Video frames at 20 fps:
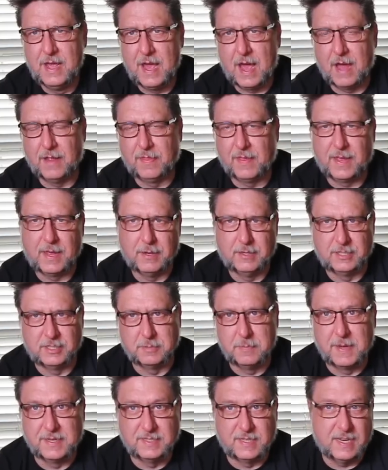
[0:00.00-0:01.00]
I think it
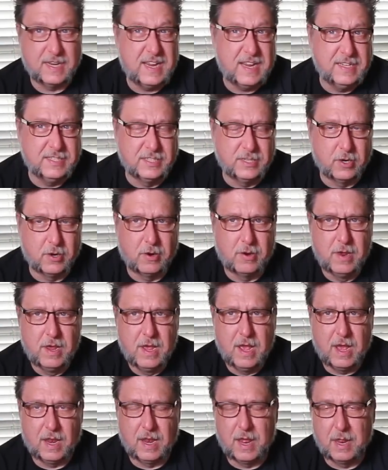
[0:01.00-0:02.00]
just makes it easier.
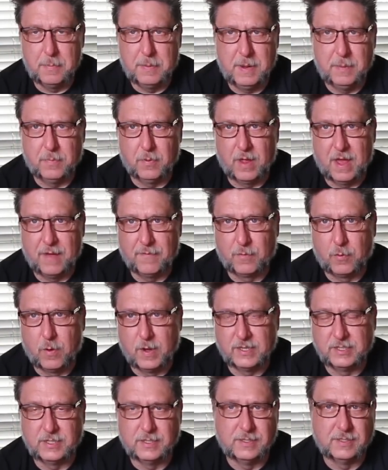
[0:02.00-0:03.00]
A lot of people have
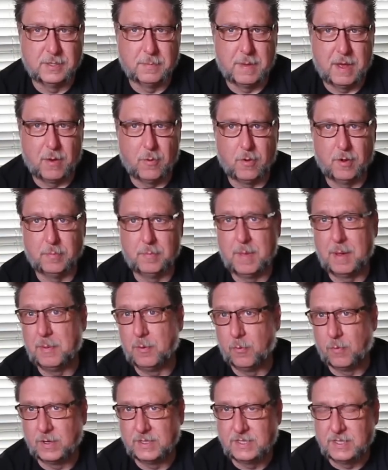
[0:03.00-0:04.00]
questions about maybe
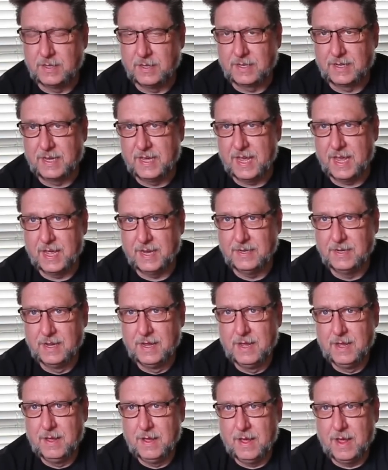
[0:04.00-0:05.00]
what's in the kit,
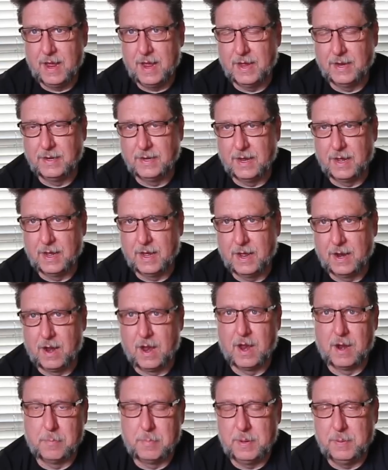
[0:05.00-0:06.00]
and a
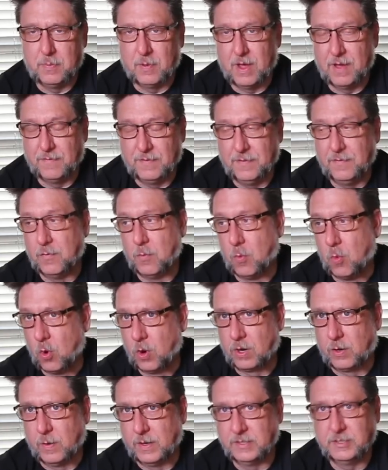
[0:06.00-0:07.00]
lot of people have even
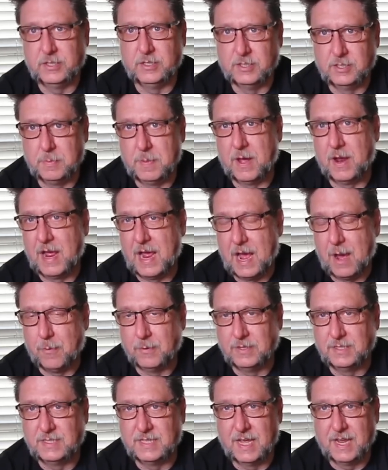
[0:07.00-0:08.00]
more questions about how
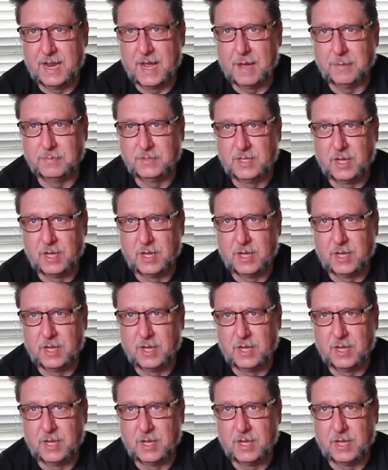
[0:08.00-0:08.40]
it's set up.